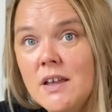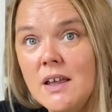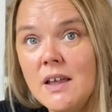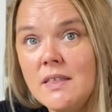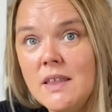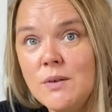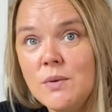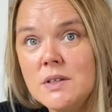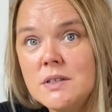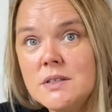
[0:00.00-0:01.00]
and that
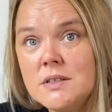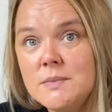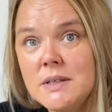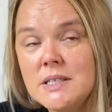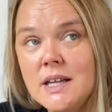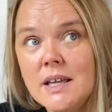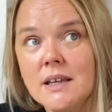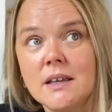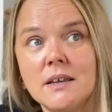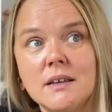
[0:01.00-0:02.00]
one smells like